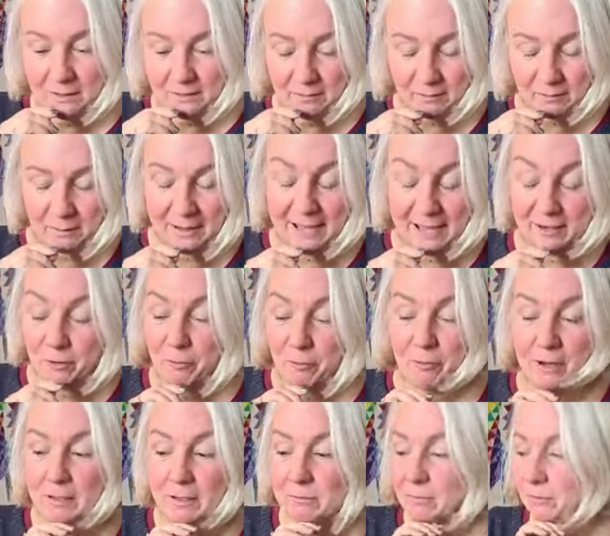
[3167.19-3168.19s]
So I had a
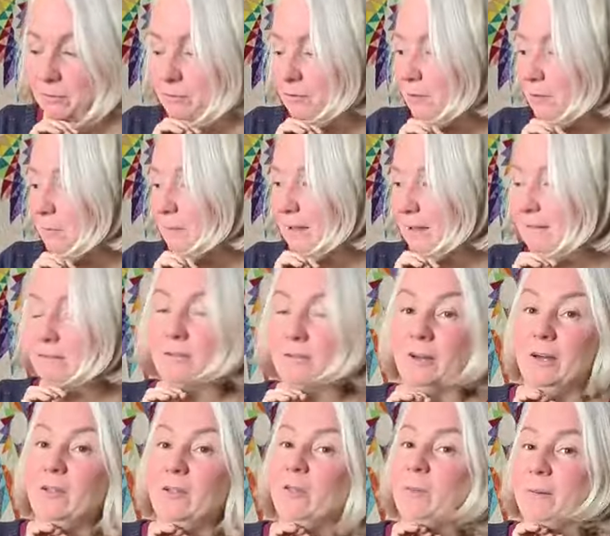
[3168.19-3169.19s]
craving for them last
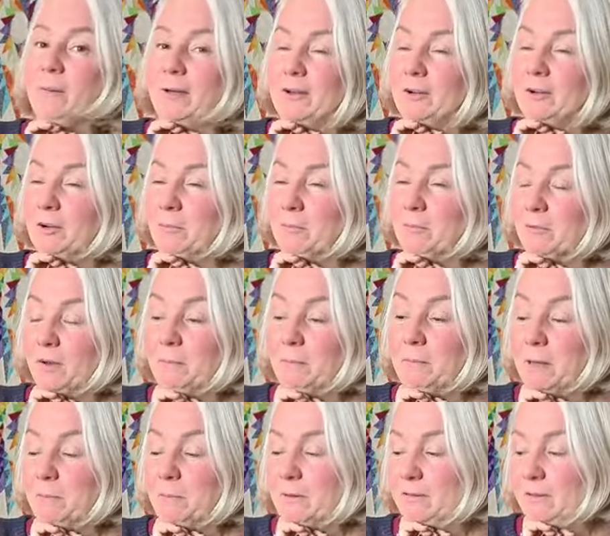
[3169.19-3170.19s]
night on the way home, so I
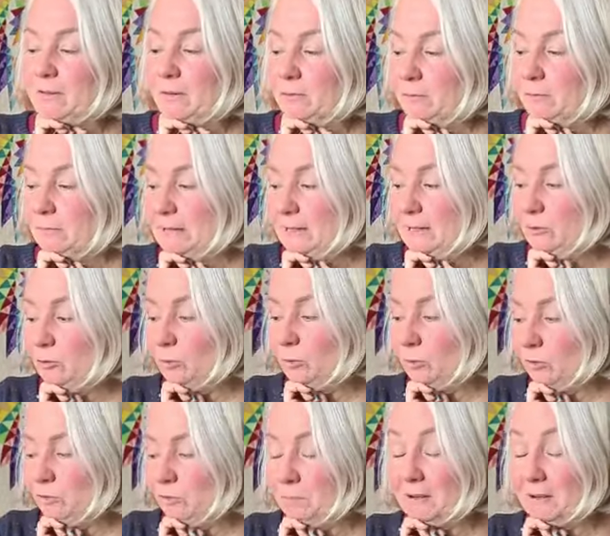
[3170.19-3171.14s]
made myself some lentils.